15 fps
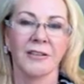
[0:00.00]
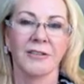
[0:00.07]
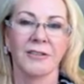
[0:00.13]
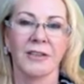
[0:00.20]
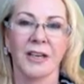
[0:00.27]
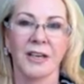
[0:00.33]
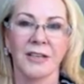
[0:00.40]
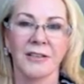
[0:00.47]

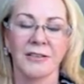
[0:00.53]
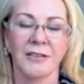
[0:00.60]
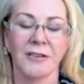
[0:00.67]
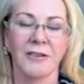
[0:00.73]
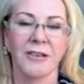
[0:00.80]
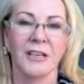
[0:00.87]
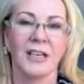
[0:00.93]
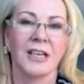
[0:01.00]
Okay,
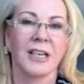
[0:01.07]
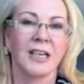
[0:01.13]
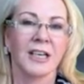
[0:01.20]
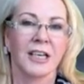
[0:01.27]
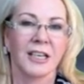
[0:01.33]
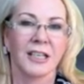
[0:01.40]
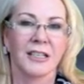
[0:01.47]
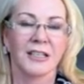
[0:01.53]
so
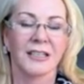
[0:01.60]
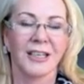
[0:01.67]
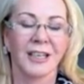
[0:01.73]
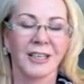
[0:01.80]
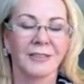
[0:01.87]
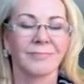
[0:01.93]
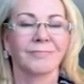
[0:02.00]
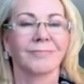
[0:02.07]
it's
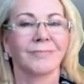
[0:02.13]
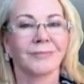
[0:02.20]
like